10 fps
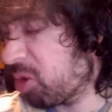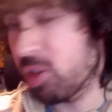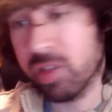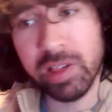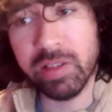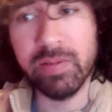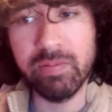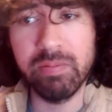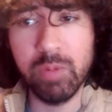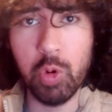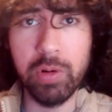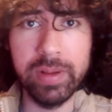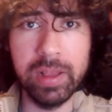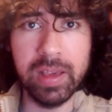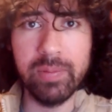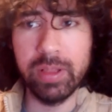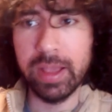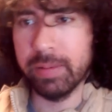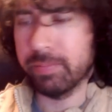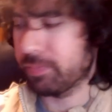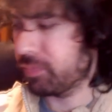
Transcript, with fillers: consistent horror VNs I've played,